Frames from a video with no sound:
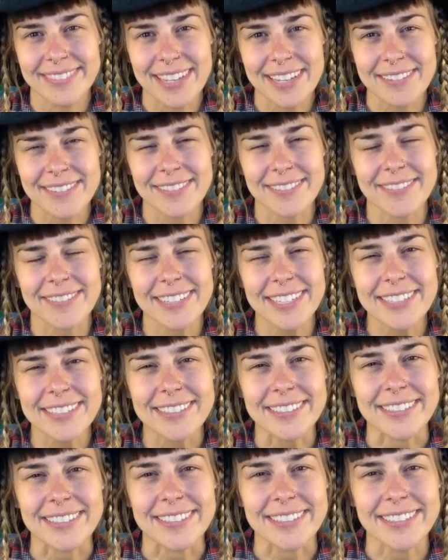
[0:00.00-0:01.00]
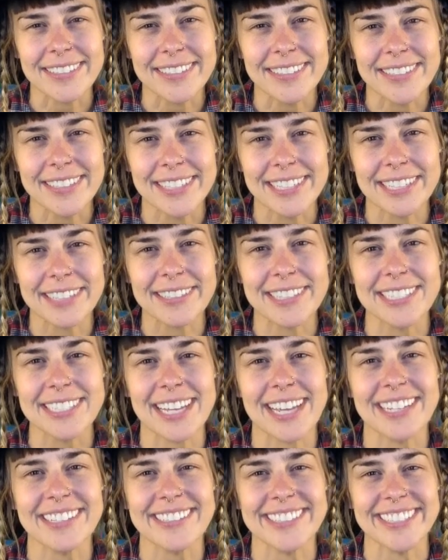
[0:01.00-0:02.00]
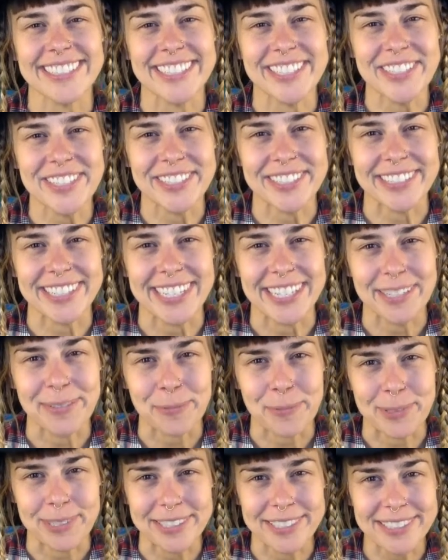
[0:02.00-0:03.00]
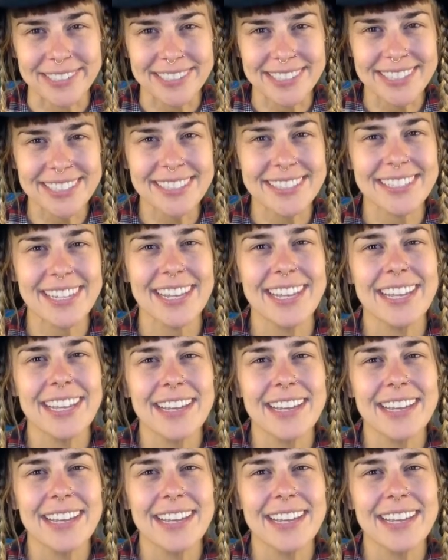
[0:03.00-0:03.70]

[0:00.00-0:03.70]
Feel your attention turn inwards.